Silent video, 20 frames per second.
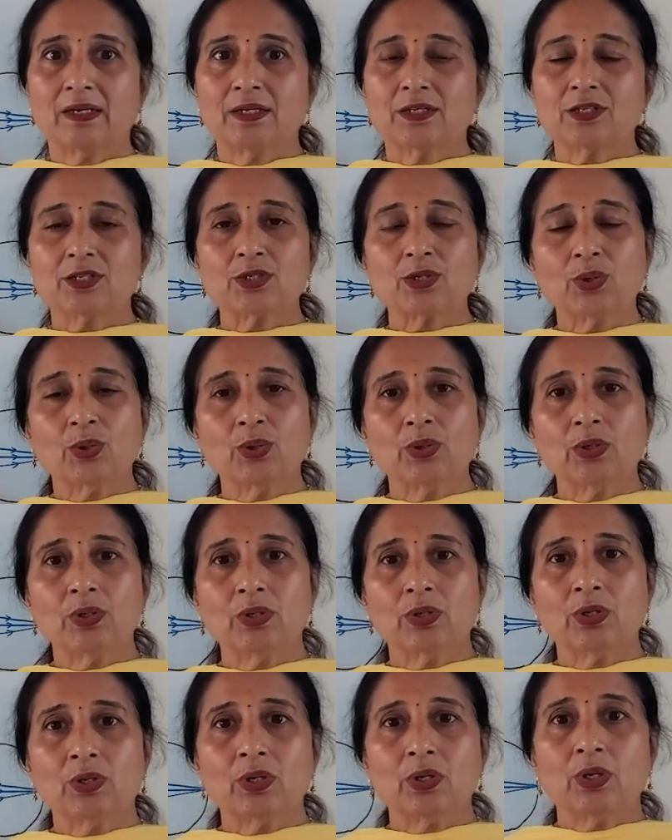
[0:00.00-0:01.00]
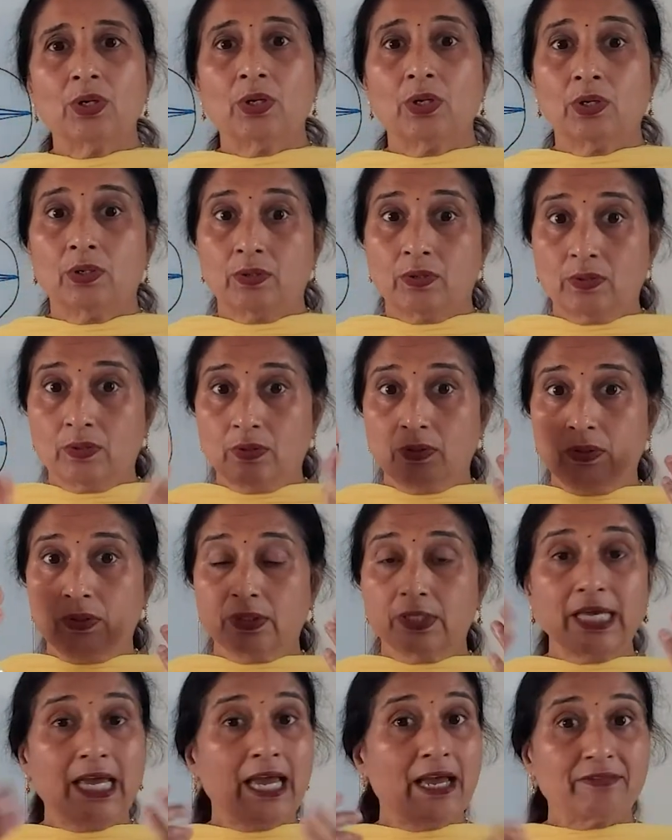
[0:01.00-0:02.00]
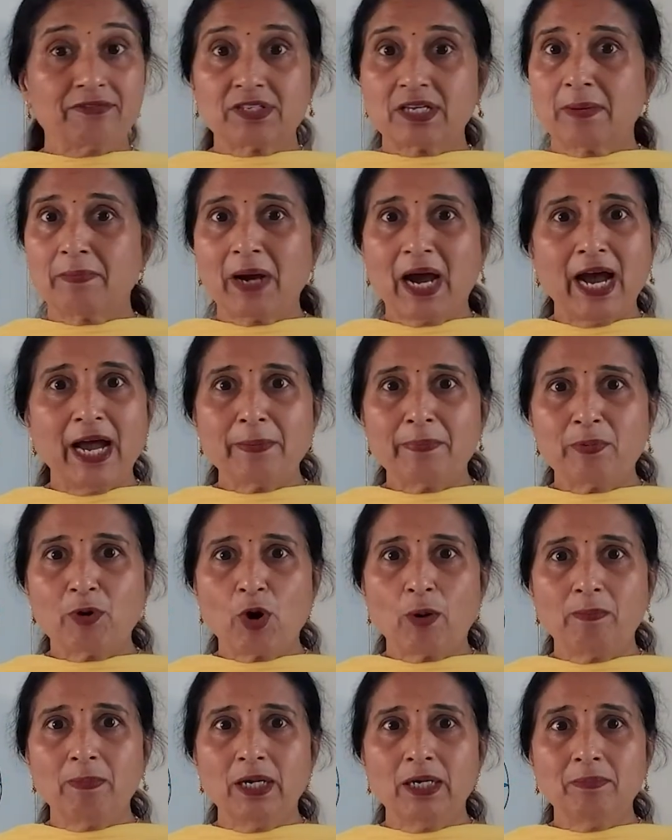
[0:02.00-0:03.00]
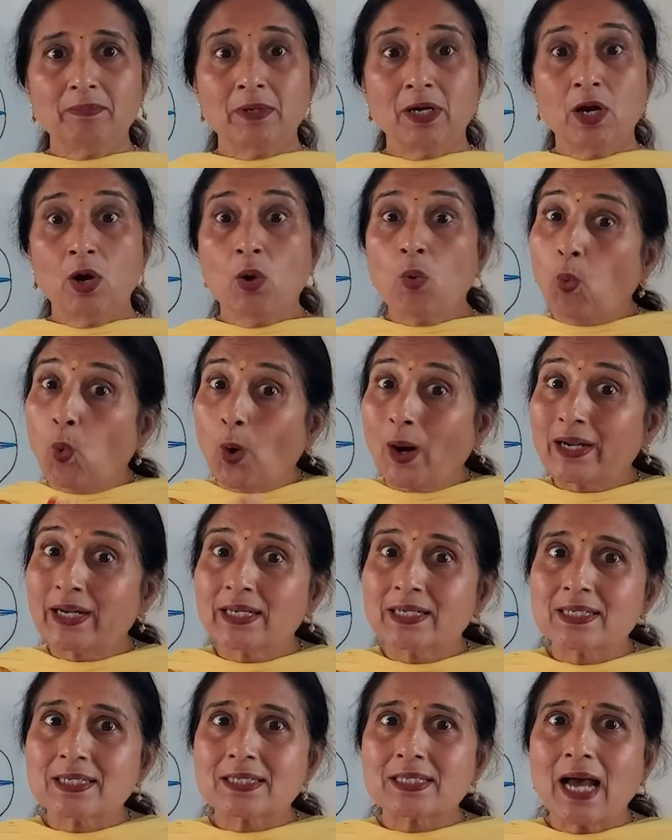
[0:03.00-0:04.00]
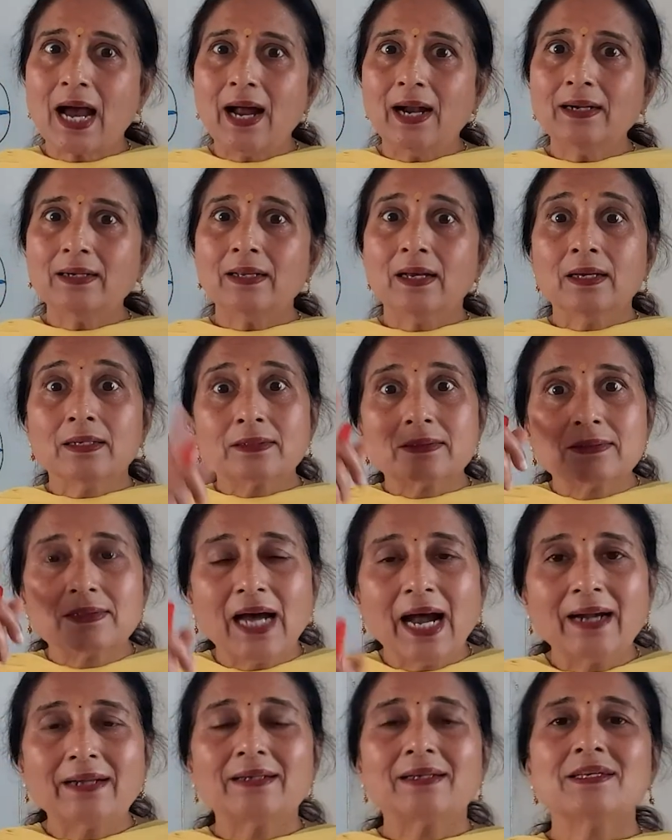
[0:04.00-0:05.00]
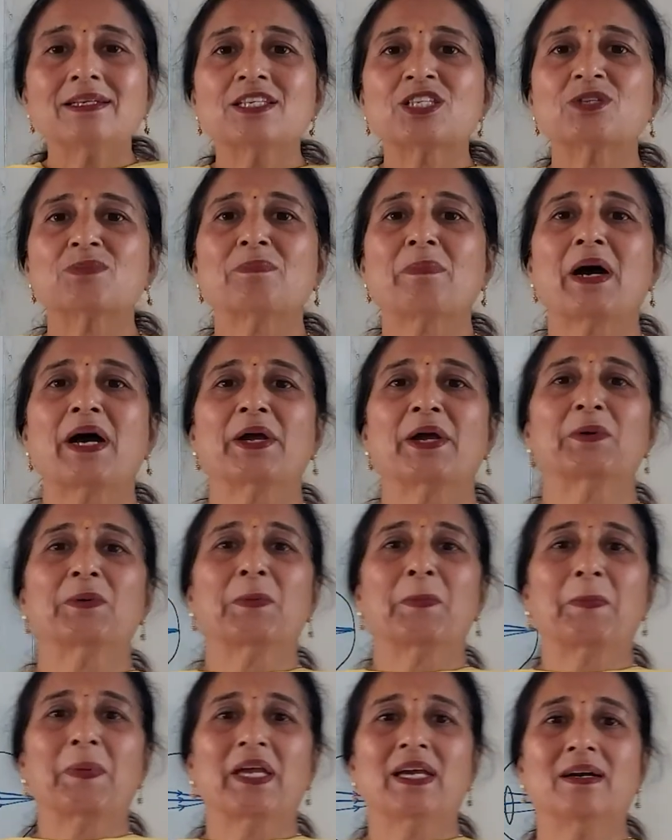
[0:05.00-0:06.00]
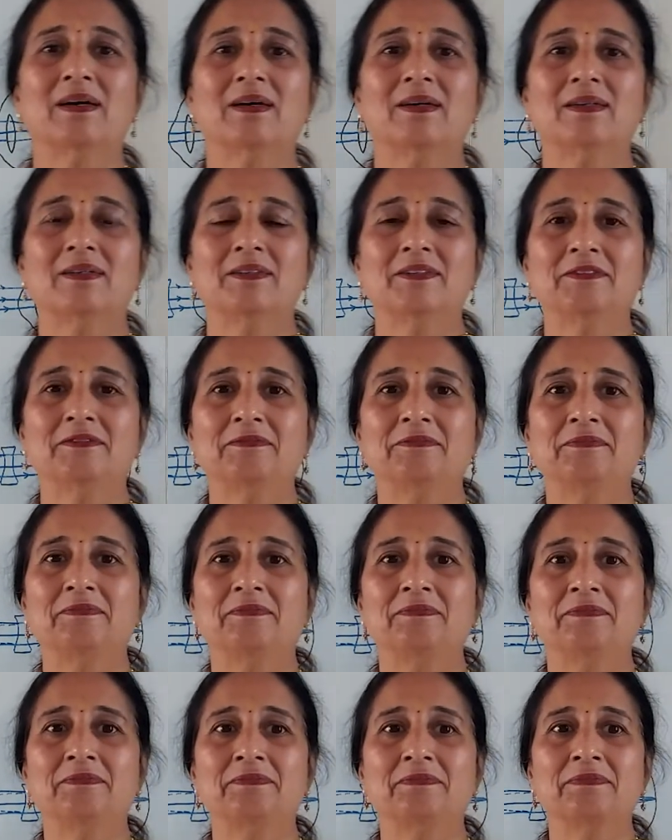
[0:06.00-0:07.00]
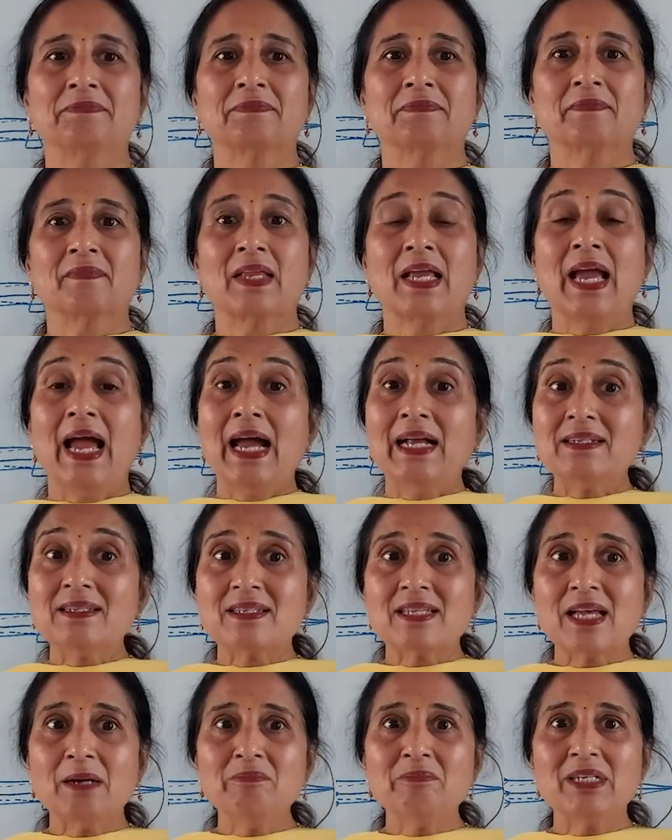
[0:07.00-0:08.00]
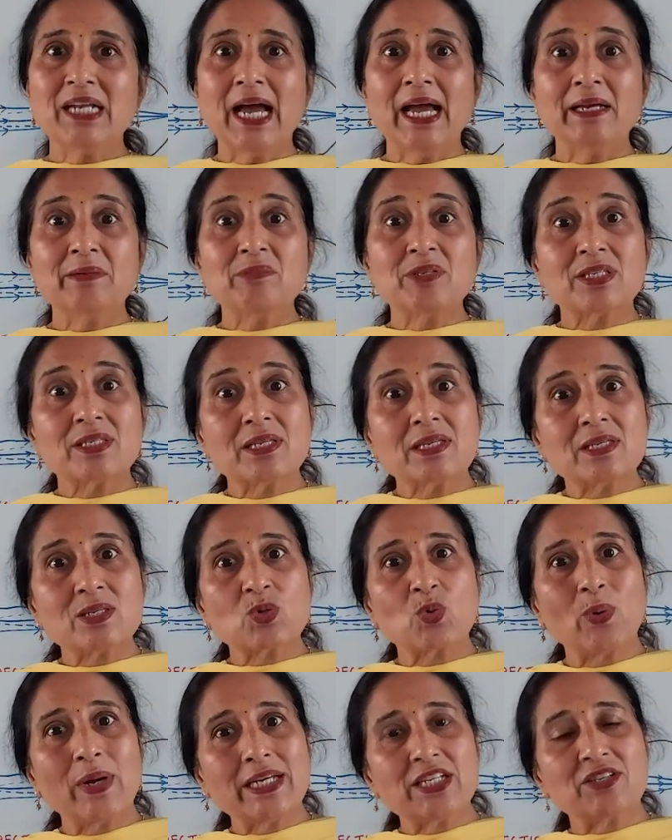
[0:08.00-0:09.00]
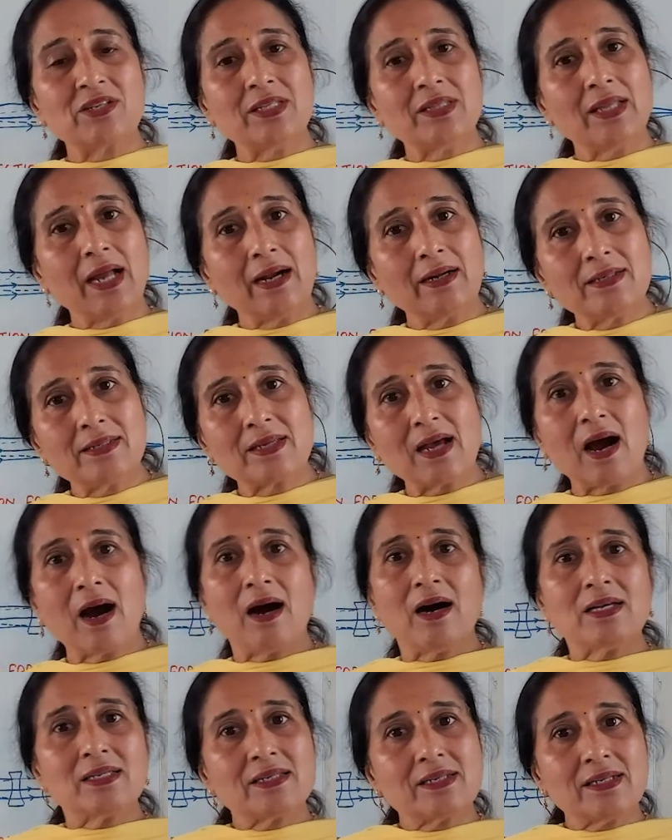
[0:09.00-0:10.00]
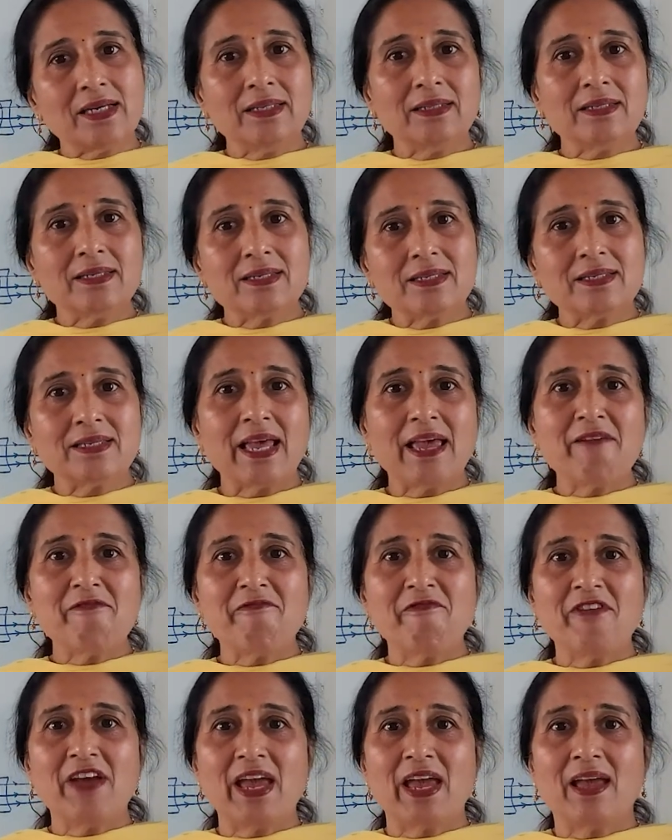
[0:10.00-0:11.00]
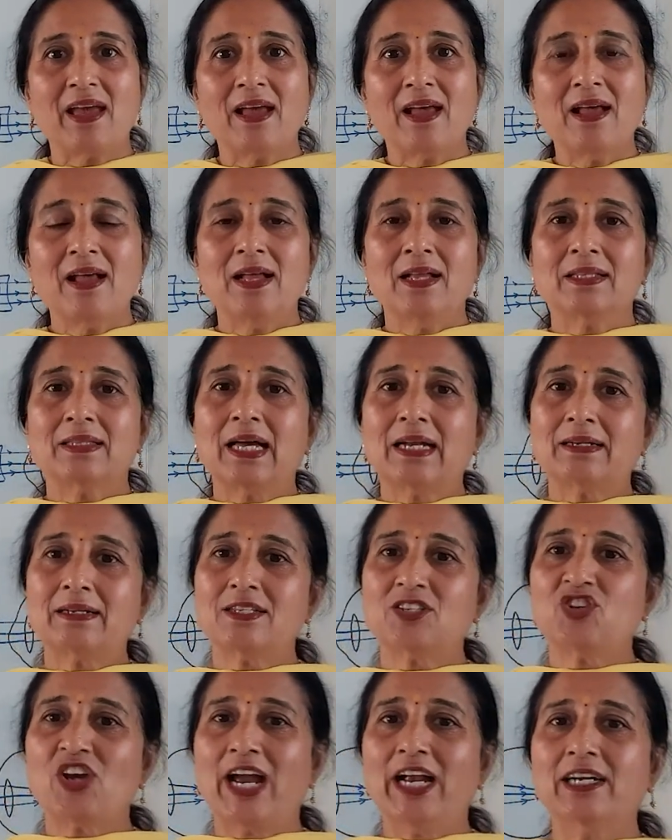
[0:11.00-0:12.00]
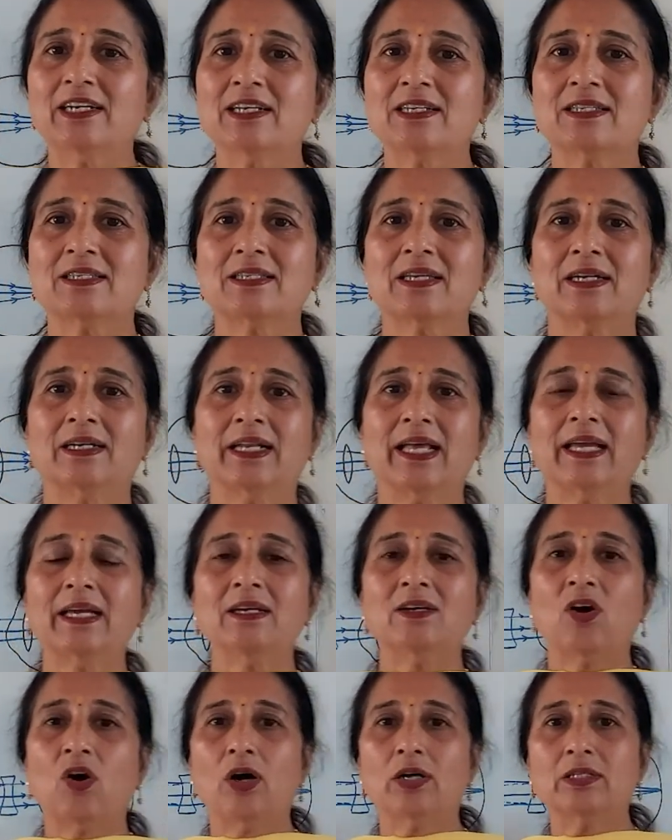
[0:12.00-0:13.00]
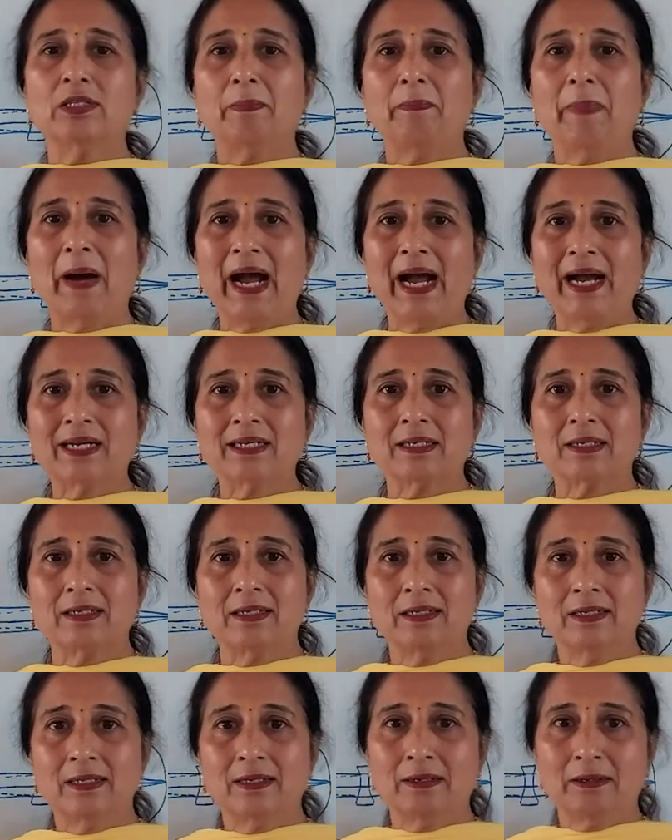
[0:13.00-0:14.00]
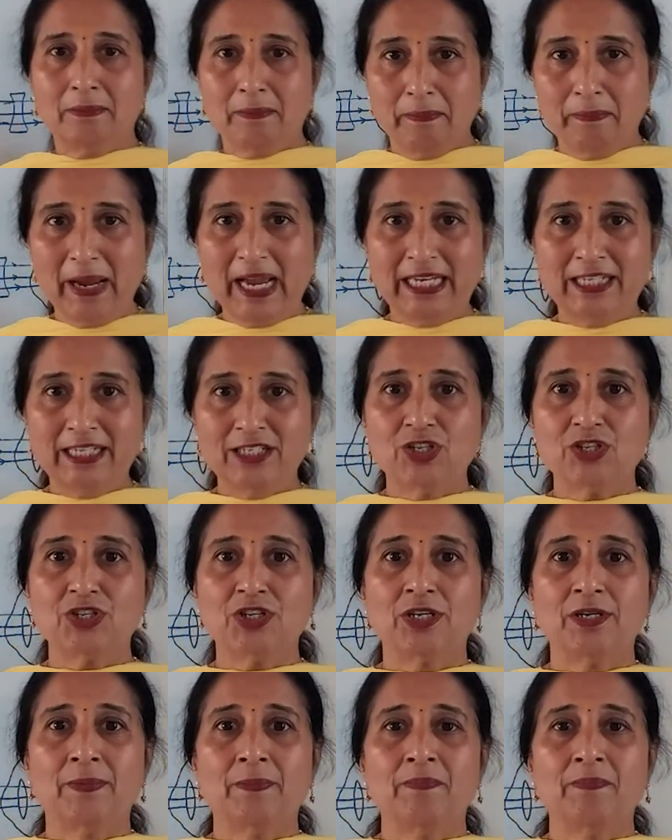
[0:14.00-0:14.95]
So they have some eye problem. What is that? That is myopia. And sometimes this question that is asked in the same way, that a child is sitting on the back bench